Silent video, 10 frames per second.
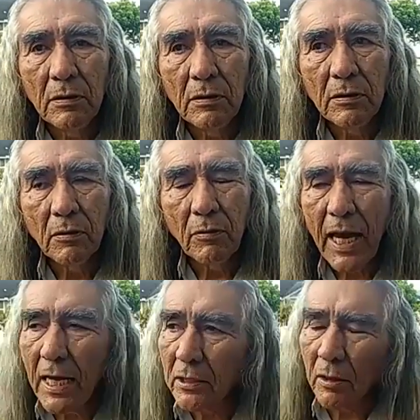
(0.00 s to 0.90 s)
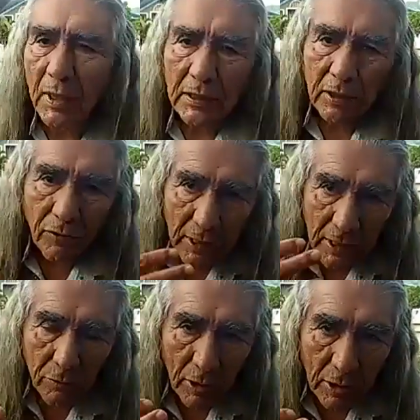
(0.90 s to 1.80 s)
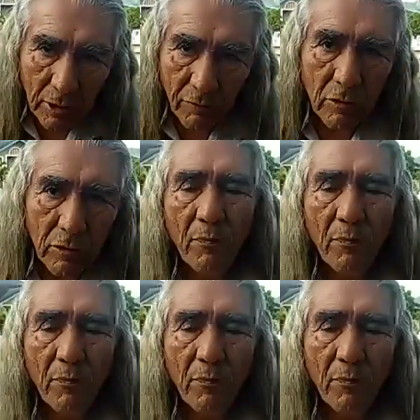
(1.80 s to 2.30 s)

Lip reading: So we ask a blessing for each one of you,